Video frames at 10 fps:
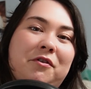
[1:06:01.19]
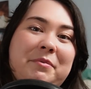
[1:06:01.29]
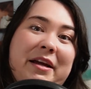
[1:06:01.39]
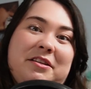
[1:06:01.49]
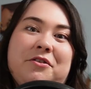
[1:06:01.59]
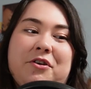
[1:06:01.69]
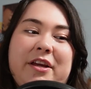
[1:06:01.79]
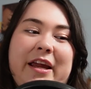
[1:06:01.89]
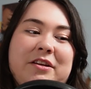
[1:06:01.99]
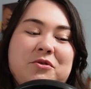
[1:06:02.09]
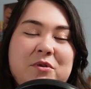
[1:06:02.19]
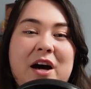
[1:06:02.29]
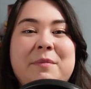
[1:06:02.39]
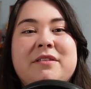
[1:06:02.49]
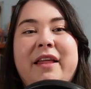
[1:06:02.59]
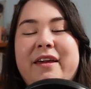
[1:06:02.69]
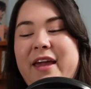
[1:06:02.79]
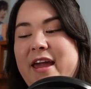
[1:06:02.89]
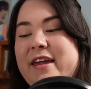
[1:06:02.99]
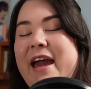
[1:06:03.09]
from 1938 to come and like
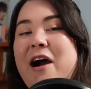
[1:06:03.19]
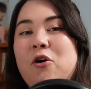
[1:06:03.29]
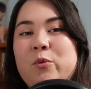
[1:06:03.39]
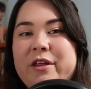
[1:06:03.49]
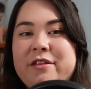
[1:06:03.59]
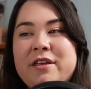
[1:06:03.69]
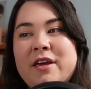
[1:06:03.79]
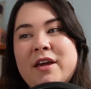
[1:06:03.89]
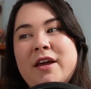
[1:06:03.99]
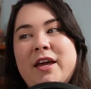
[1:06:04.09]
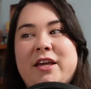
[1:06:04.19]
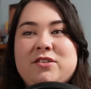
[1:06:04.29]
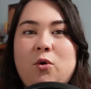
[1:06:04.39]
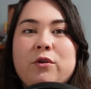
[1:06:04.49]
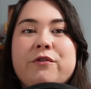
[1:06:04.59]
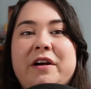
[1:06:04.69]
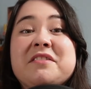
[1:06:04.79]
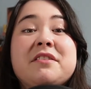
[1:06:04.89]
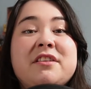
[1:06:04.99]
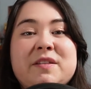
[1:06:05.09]
hang out with his old
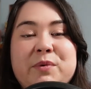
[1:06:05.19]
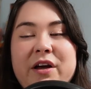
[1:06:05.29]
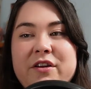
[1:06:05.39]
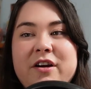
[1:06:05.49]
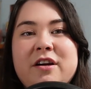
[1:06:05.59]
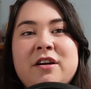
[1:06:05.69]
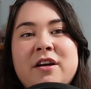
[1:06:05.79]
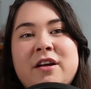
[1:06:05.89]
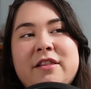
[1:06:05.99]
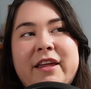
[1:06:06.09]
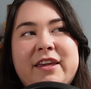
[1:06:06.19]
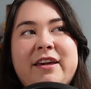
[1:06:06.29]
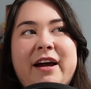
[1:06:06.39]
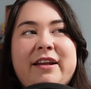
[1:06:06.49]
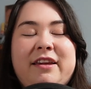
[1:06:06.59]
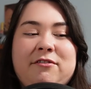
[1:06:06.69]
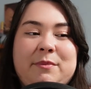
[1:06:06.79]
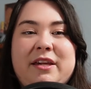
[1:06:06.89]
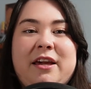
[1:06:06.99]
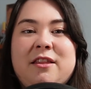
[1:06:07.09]
friends and his brother like he kind of gives them
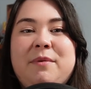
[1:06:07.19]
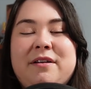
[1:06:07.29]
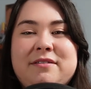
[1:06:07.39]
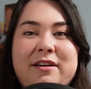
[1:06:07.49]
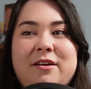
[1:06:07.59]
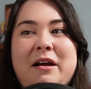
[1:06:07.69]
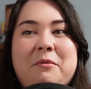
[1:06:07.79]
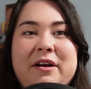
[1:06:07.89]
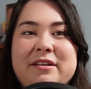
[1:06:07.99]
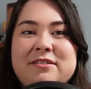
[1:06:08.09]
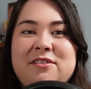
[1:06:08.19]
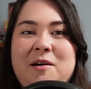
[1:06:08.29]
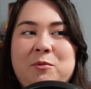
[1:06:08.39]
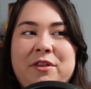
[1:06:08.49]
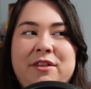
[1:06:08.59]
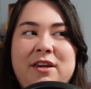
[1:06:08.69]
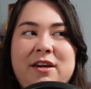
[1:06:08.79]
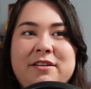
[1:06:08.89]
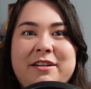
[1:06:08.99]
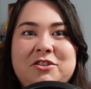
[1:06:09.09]
a kick in the butt and it's like all right we're gonna stop with the
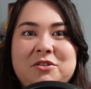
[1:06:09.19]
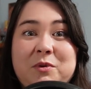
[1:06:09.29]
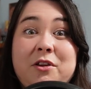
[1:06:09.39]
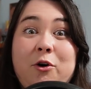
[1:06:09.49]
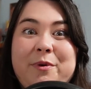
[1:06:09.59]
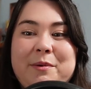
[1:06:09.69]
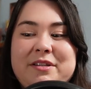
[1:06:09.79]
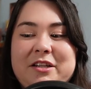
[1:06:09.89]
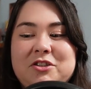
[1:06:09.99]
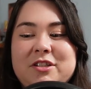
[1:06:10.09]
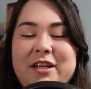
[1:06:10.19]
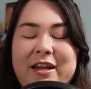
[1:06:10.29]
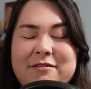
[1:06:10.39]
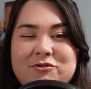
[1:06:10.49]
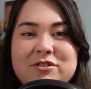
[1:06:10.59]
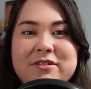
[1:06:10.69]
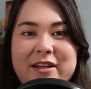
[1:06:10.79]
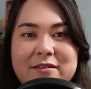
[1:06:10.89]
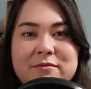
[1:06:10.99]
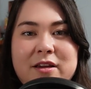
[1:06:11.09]
addiction with the opium addiction and just
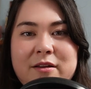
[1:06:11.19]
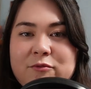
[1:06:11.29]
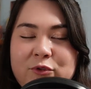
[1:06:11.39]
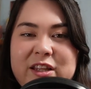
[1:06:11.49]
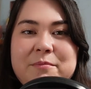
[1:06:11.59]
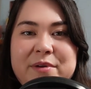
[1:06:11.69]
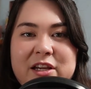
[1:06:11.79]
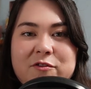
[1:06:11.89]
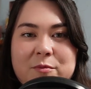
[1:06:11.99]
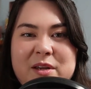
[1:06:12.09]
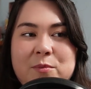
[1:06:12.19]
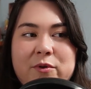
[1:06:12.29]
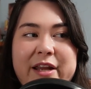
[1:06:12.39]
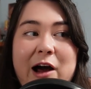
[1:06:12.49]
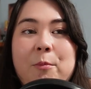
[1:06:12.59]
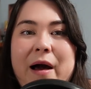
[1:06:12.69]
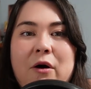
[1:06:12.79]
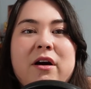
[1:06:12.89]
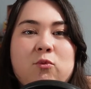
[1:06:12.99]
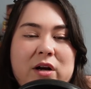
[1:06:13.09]
like and really be here for people and help
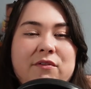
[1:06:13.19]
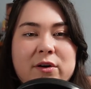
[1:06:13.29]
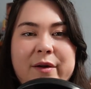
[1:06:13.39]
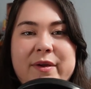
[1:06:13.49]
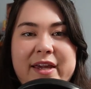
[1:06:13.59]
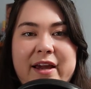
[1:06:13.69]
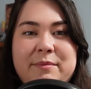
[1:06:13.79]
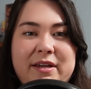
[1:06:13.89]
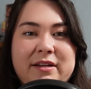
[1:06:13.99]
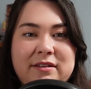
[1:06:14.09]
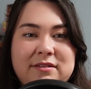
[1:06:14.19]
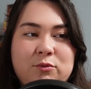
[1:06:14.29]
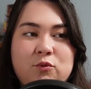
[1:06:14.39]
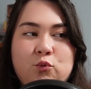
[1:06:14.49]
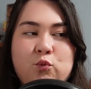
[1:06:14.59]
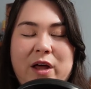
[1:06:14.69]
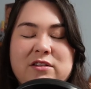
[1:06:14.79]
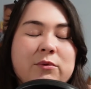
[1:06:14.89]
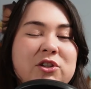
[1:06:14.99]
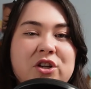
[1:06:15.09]
out in whatever way we can because
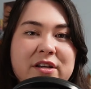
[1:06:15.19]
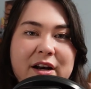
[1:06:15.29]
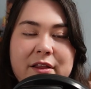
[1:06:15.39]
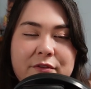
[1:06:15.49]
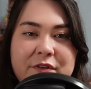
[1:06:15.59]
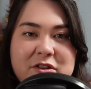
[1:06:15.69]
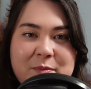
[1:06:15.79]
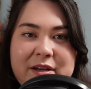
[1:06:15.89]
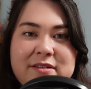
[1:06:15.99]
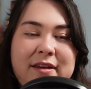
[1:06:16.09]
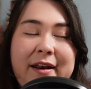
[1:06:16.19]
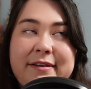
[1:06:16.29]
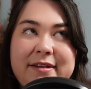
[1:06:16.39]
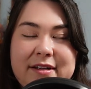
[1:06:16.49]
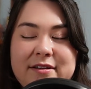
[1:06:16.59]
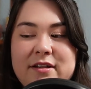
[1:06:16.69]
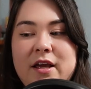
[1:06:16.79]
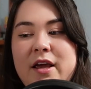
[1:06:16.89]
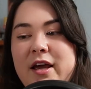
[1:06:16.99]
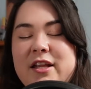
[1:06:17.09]
that's what we should have done in the first place and i didn't
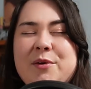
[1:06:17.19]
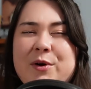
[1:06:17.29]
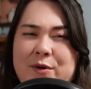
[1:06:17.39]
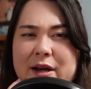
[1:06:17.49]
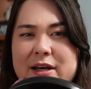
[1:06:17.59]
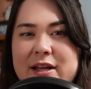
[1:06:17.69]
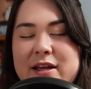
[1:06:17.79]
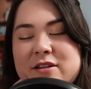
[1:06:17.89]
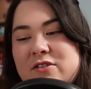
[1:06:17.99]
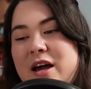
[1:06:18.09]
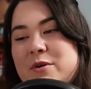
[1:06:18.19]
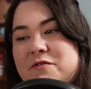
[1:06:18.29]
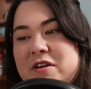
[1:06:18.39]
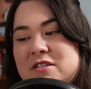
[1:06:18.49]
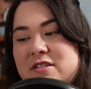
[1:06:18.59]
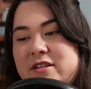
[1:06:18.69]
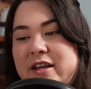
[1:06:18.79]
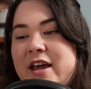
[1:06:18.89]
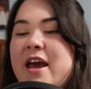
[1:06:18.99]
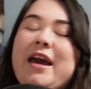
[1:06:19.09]
and he regretted it and so that was fun to
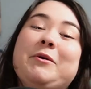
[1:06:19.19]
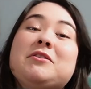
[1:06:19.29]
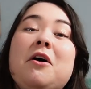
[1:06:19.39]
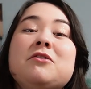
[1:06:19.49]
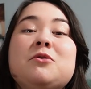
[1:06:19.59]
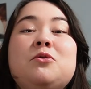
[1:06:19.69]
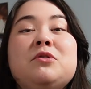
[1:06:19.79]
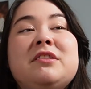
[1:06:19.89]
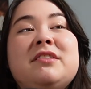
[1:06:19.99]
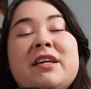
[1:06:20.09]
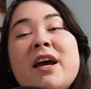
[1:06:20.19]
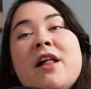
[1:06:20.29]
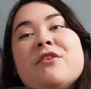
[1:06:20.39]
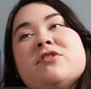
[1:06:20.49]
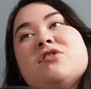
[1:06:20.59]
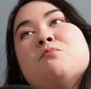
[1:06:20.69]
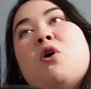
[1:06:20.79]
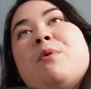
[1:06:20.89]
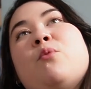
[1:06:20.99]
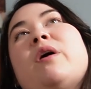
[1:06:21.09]
see it was also cool to see there's this
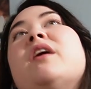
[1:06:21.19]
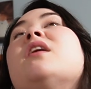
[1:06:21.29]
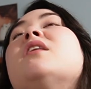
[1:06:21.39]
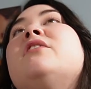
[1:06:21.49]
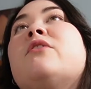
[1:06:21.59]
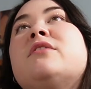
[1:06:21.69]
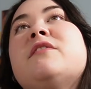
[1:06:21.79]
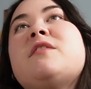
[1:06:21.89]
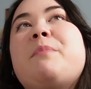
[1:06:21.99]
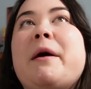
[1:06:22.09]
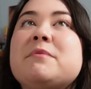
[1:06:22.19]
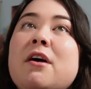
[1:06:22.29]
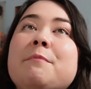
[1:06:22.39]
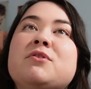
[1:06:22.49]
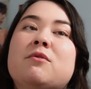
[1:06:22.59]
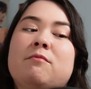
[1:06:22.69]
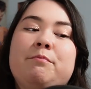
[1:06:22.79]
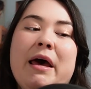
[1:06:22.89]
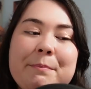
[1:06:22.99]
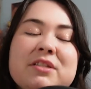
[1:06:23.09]
moment where yon gives a pep talk to
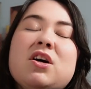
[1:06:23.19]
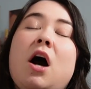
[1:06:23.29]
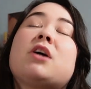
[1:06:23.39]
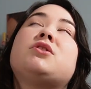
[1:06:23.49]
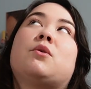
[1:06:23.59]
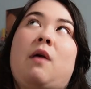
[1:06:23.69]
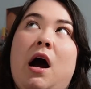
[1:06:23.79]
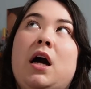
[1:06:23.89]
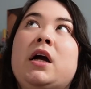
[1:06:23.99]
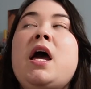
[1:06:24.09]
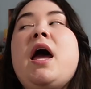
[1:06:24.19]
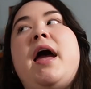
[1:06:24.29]
pep talk to rang